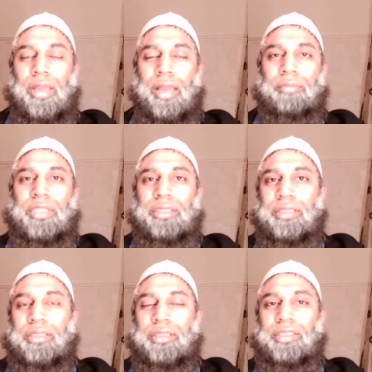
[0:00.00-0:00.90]
I
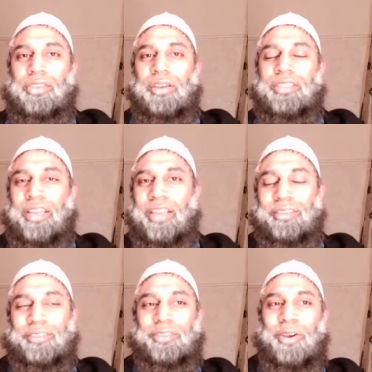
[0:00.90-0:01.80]
mean, these scholars
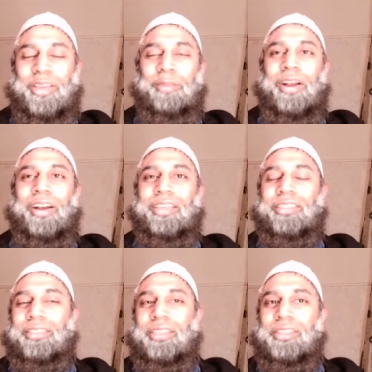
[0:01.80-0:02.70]
are talking about
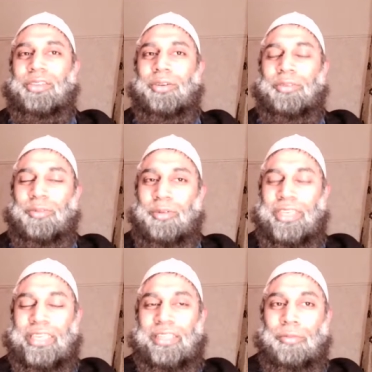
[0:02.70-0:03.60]
100 years
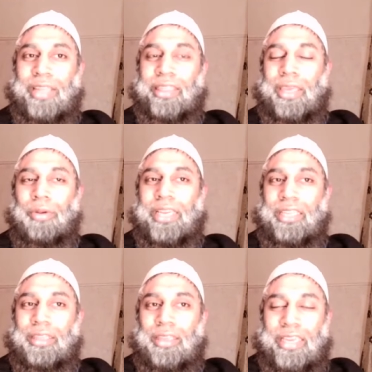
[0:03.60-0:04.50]
ago, when they were
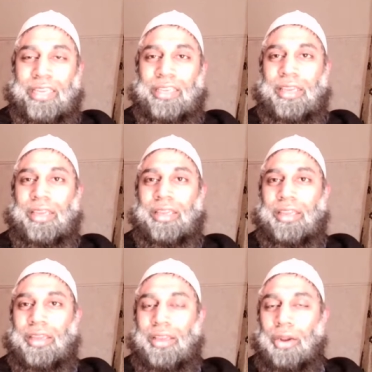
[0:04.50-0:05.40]
in
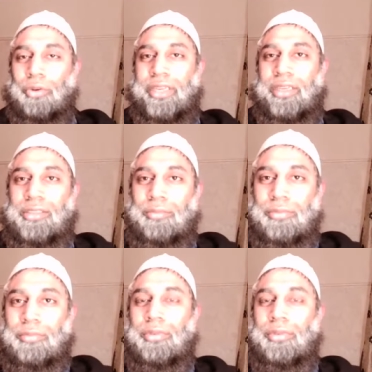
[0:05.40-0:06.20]
colonialism.